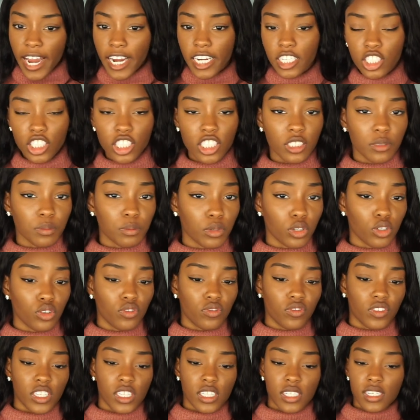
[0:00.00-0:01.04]
action
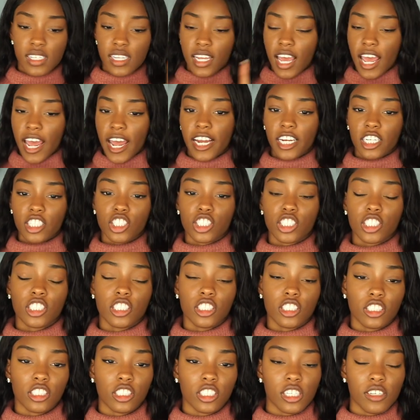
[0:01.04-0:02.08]
movies,
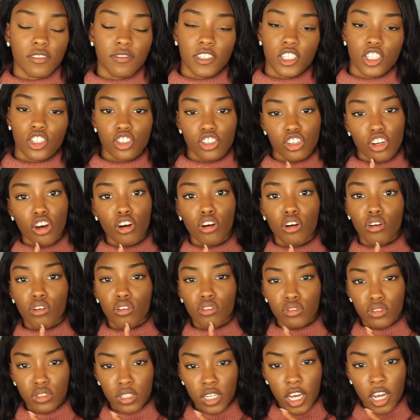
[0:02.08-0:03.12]
action T V
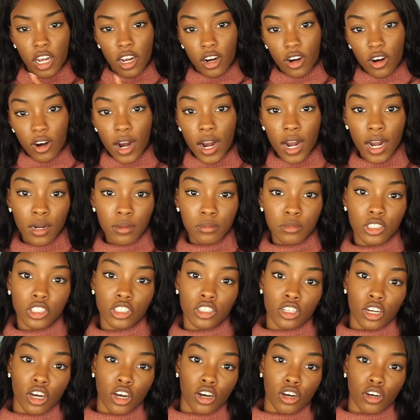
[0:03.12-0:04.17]
shows, crime
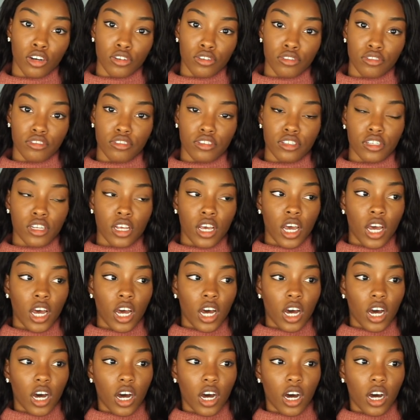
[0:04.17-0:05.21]
shows,
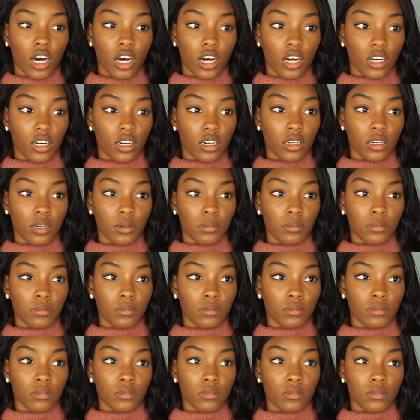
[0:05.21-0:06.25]
um,
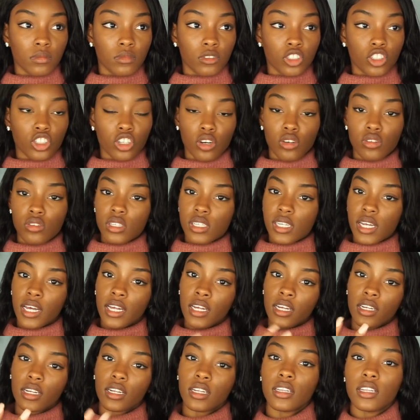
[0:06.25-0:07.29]
shows
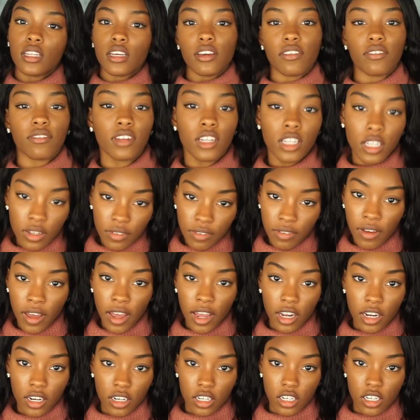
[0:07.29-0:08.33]
that leave
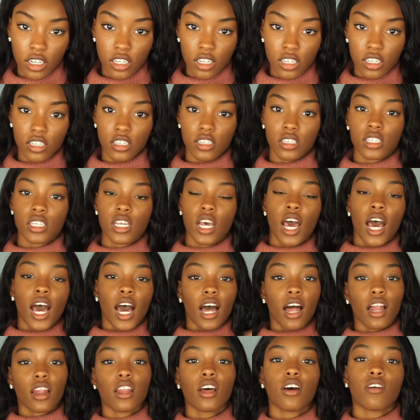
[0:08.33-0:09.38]
cliffhangers,
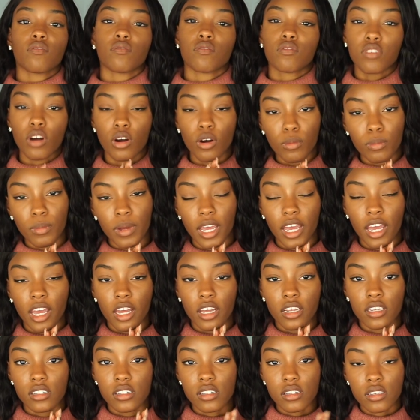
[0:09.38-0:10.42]
I love
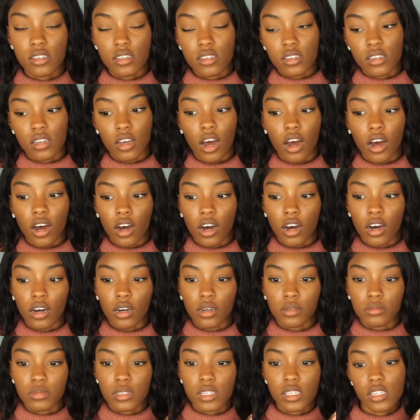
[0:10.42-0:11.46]
romance,
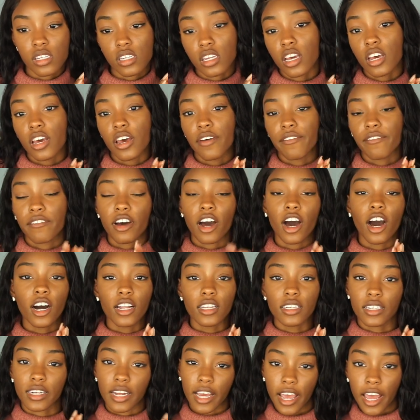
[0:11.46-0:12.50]
um, stuff,
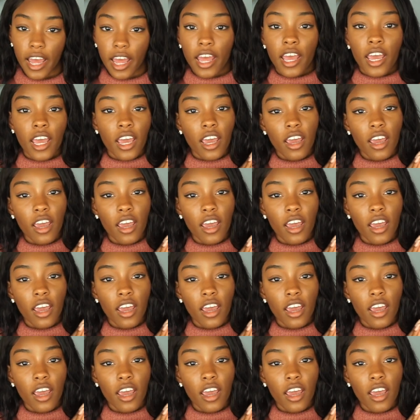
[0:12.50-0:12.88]
all of that.